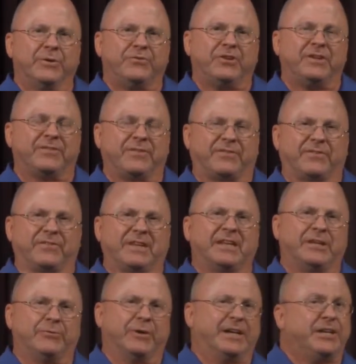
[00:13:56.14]
Jesus is
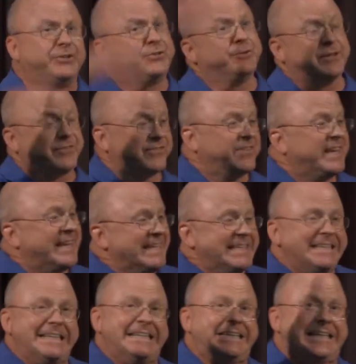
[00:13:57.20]
getting ready to
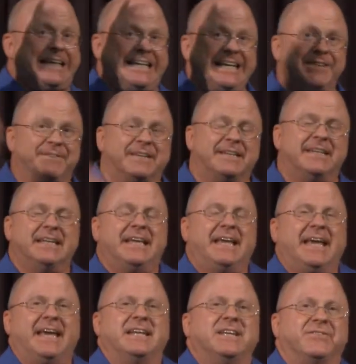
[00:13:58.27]
ascend into heaven,
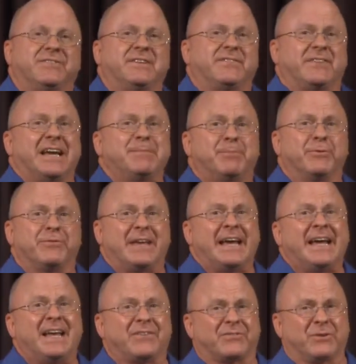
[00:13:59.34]
and His disciples
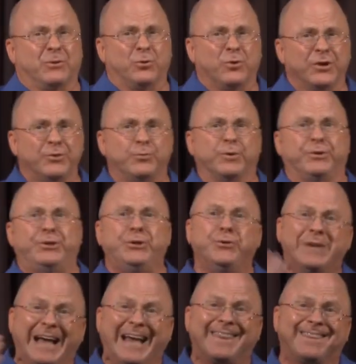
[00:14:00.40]
ask, "Lord, will
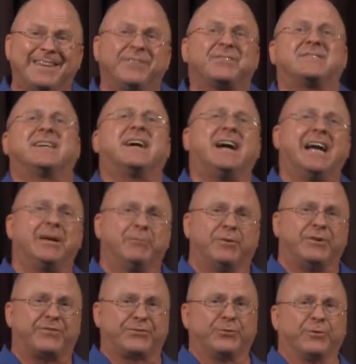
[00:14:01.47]
you at this time
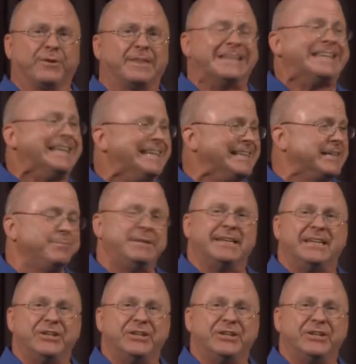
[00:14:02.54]
restore the kingdom to